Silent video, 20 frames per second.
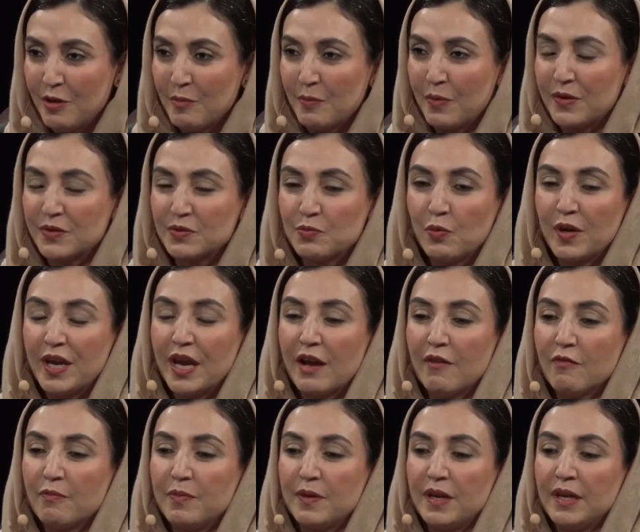Because we
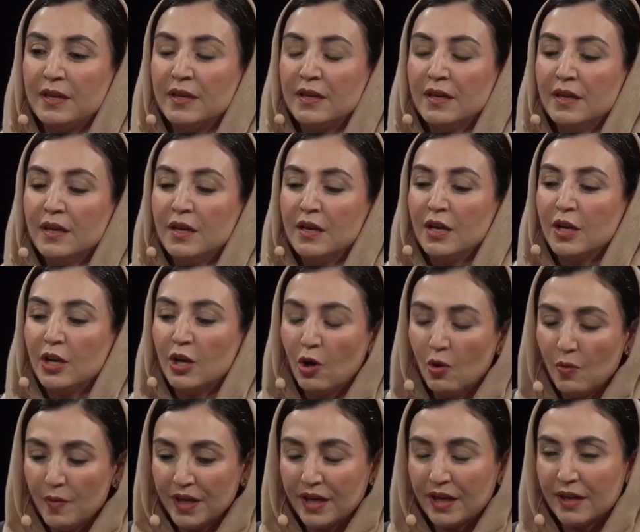have been
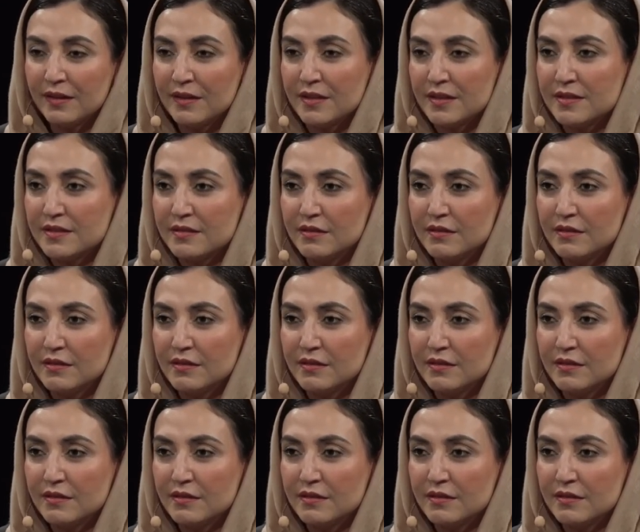going in this